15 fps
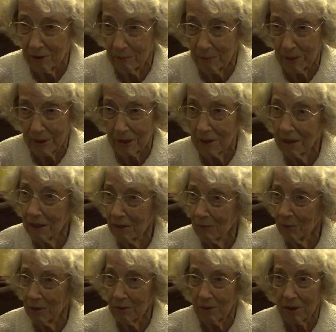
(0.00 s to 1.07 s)

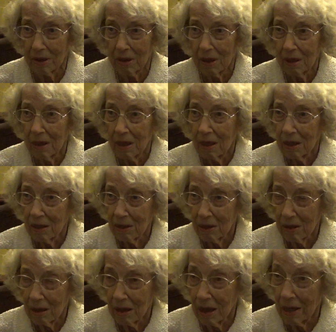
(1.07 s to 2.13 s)
beginning,
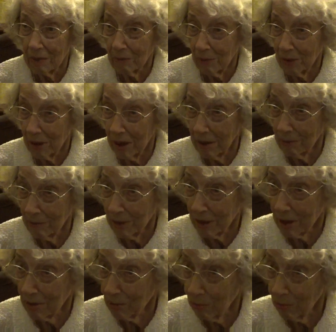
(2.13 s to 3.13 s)
and the